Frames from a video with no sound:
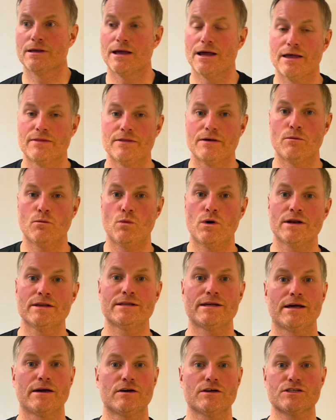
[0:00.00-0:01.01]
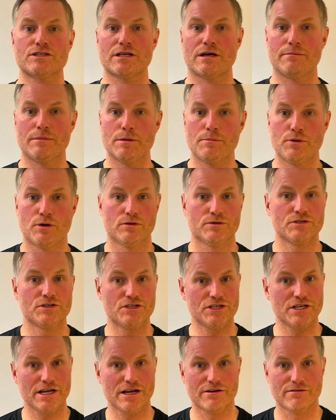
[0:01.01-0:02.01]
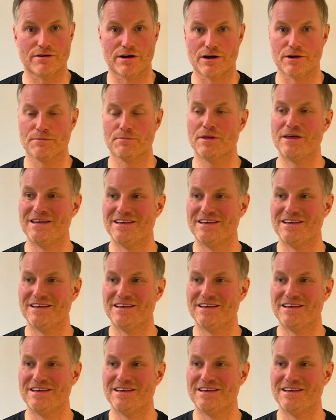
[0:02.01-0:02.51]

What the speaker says: And then one day I stumbled upon Xero,